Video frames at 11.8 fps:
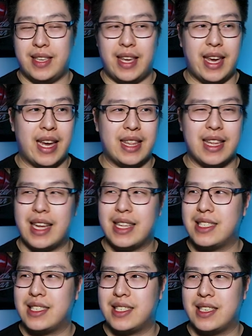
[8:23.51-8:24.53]
Yeah,
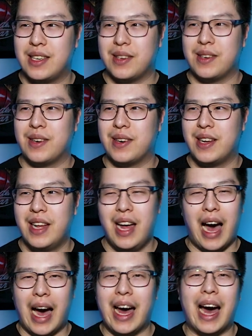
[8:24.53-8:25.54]
that's, I,
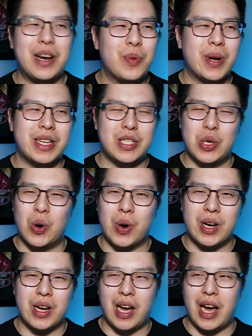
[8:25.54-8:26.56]
I don't want to
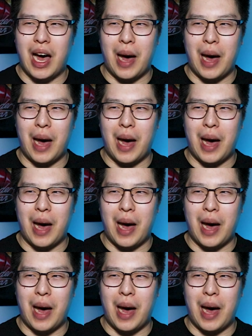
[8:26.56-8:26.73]
talk